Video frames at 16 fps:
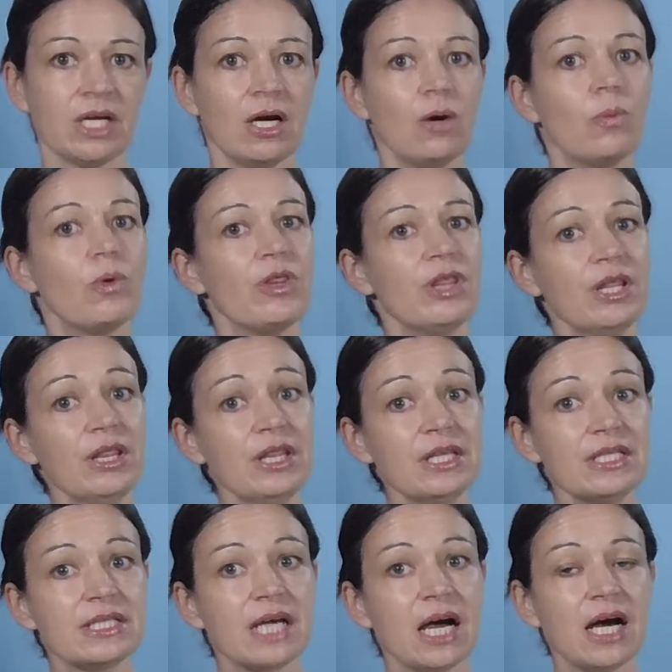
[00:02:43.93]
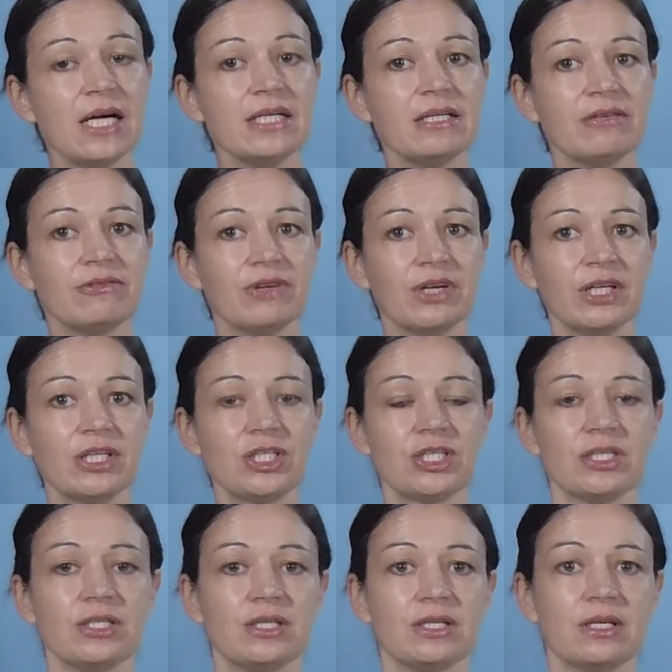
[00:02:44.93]
Within this guiding
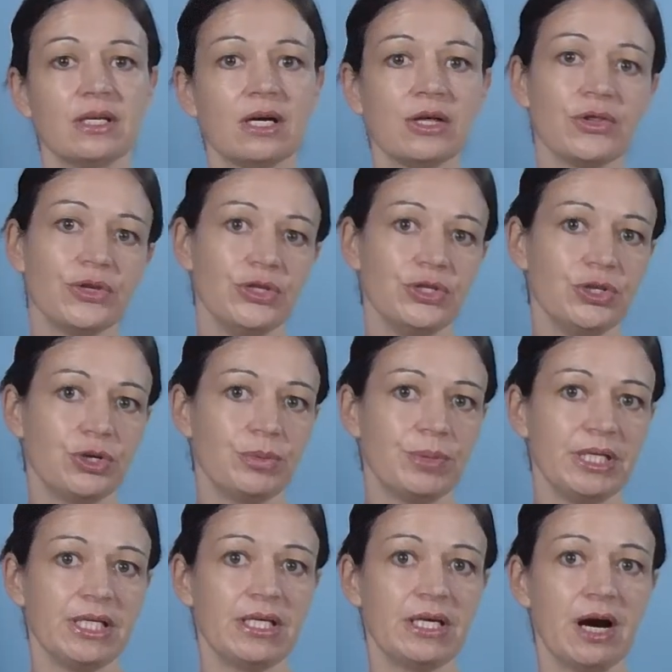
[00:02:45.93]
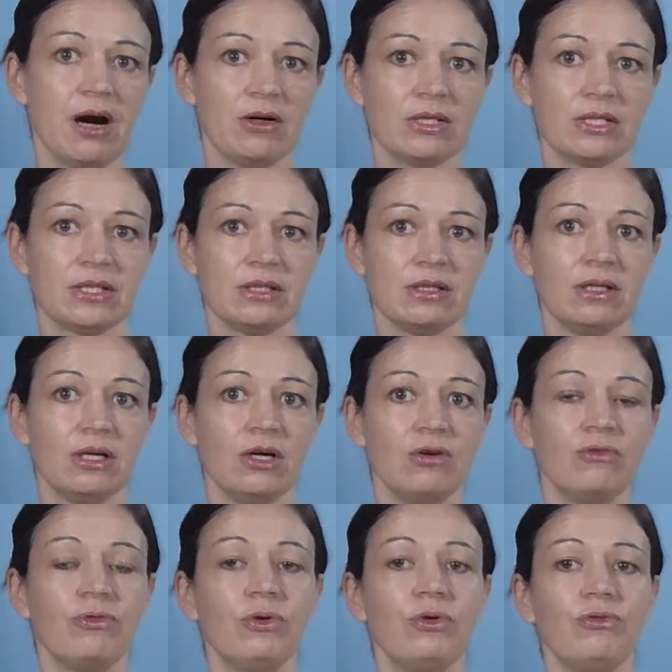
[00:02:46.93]
function, the European Council
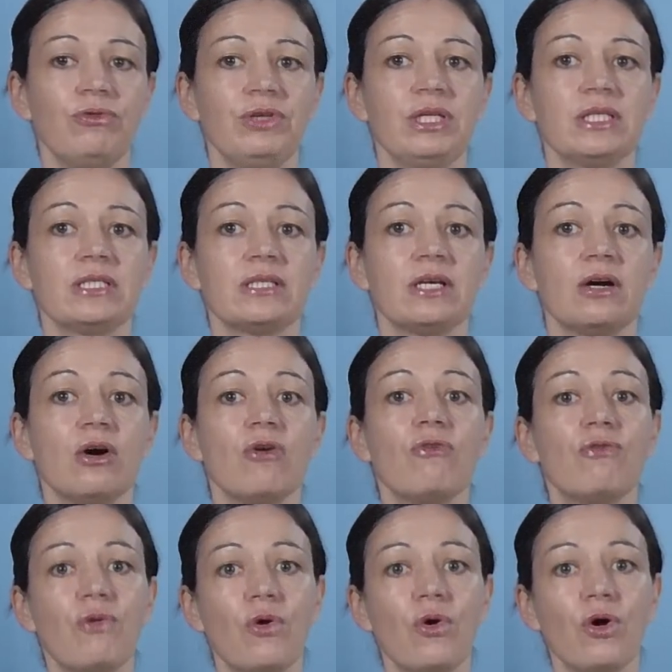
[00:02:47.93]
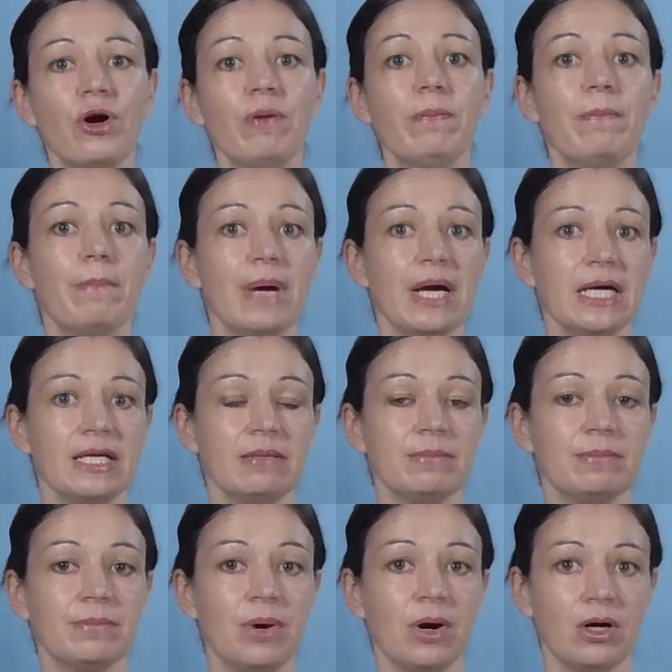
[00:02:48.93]
fulfills four main
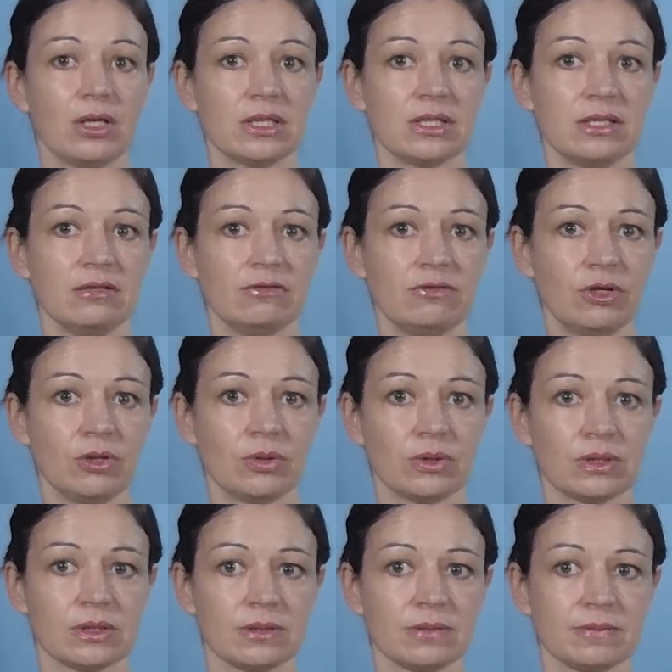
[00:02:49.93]
policy roles.